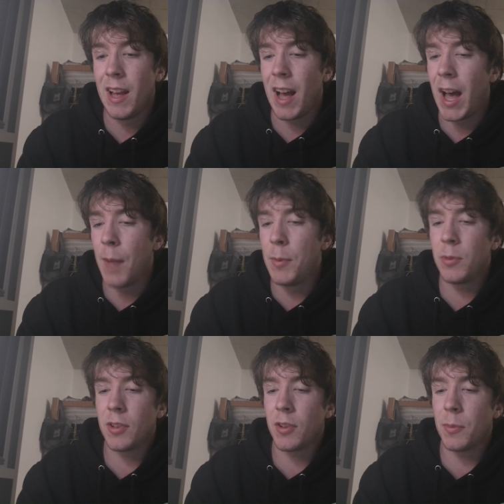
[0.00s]
Uh, but it
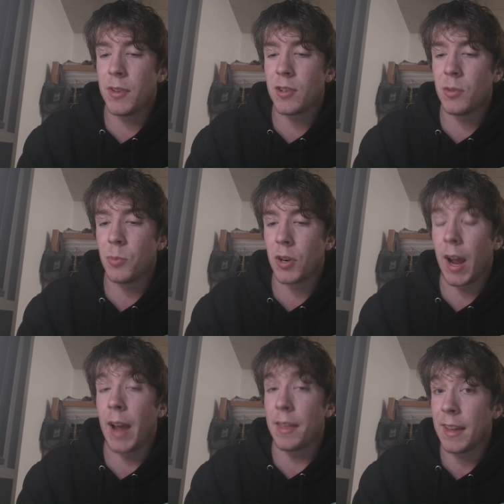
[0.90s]
was just a position where
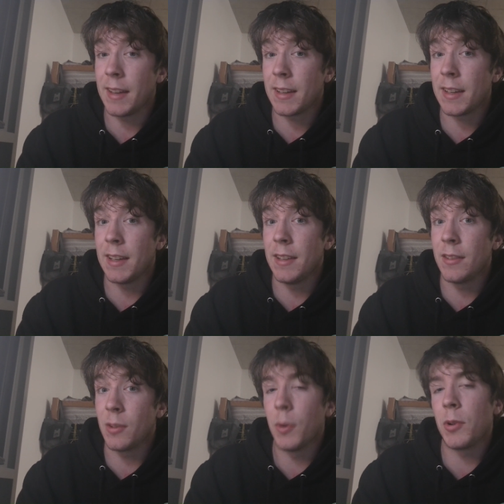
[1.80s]
I think
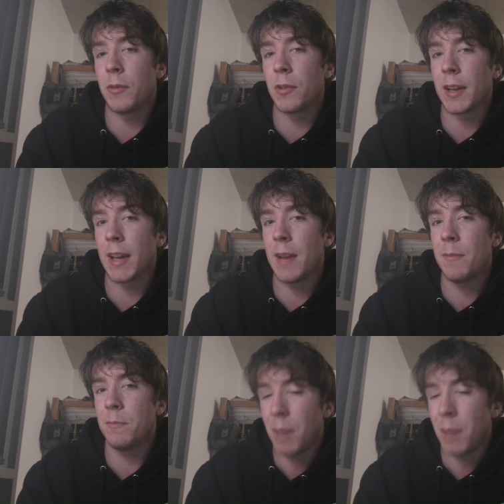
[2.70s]
he's going to have a great game,